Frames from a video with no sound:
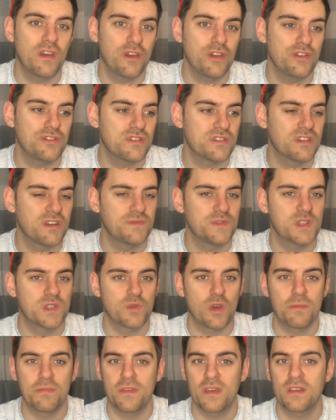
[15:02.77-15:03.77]
You just have to
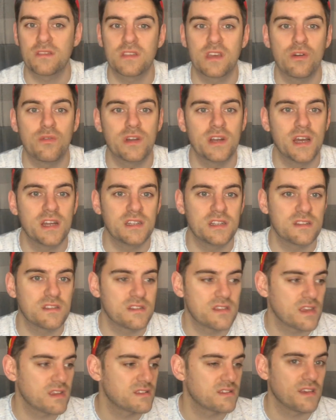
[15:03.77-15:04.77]
swap things out and add in
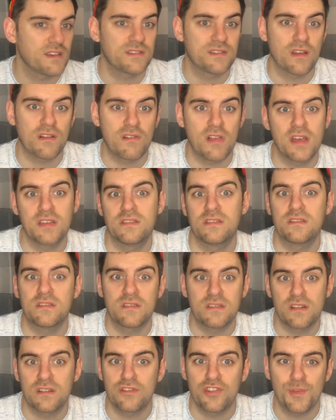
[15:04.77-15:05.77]
things like sunglasses and
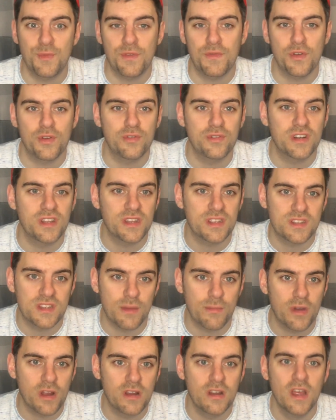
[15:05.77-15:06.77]
sun cream if you're going in the
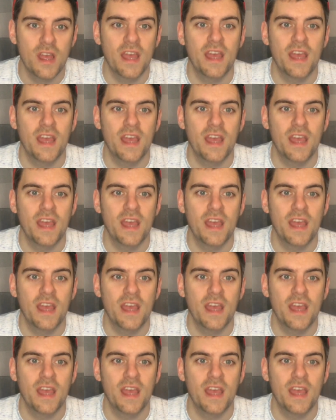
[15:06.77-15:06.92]
summer,